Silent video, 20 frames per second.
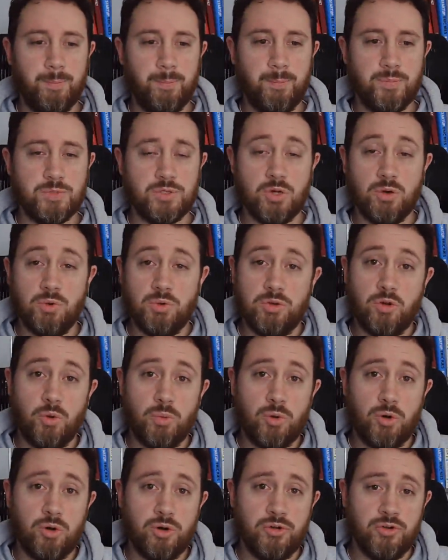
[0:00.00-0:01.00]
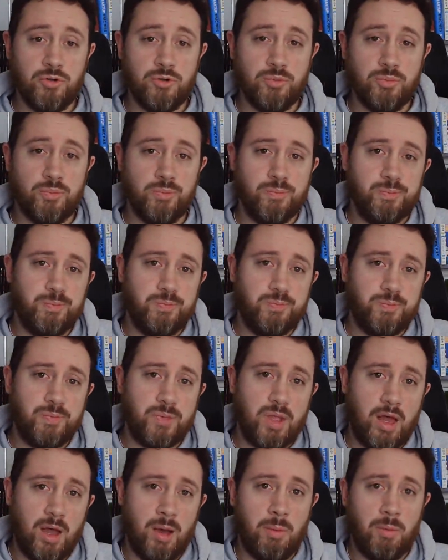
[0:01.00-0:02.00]
So with no more ado,
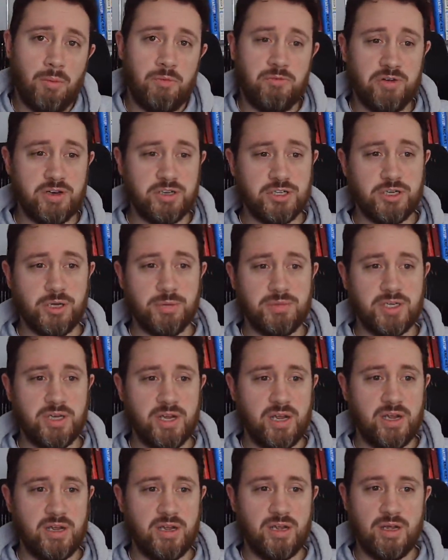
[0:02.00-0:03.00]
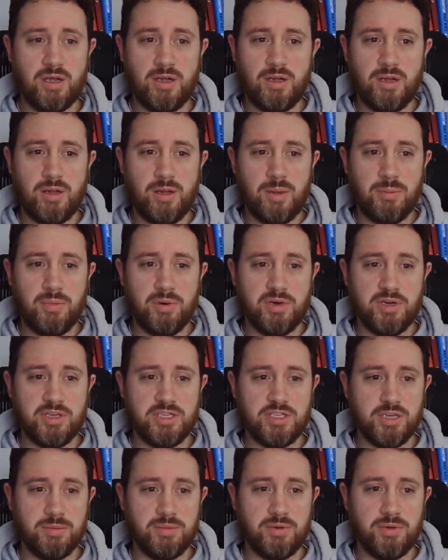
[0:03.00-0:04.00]
I will finish up today. Pretty
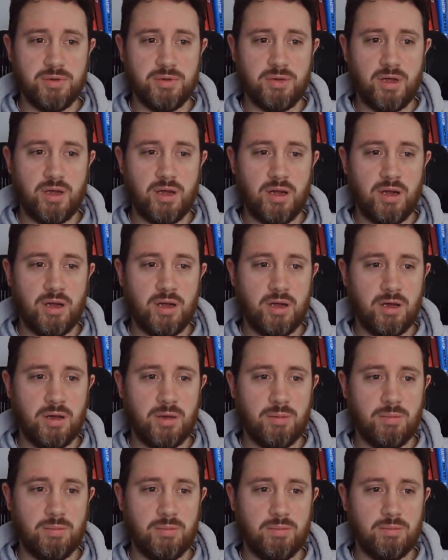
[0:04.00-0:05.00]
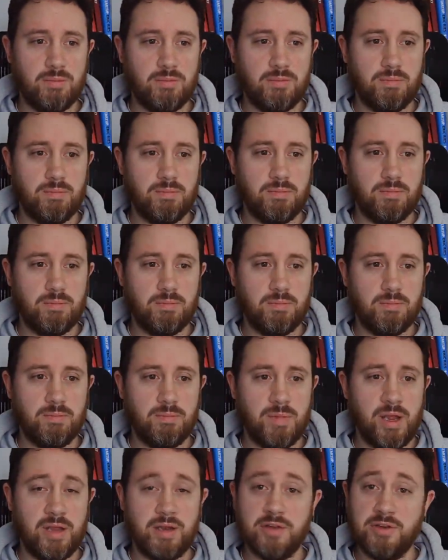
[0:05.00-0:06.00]
simple. And
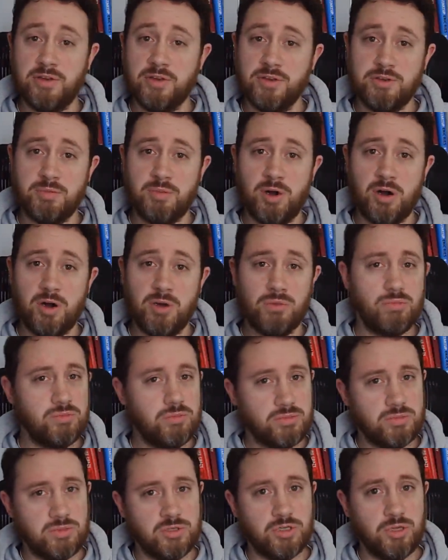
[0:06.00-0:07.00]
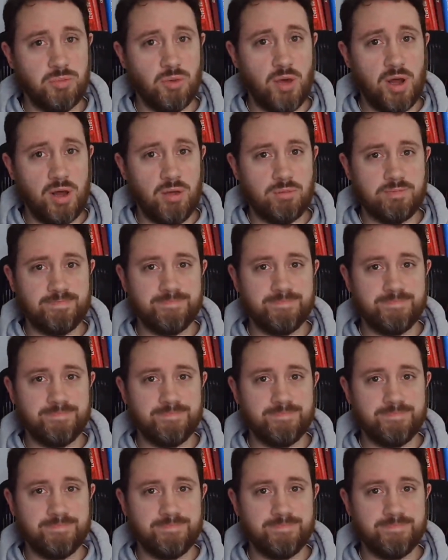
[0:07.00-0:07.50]
until tomorrow, sleep well.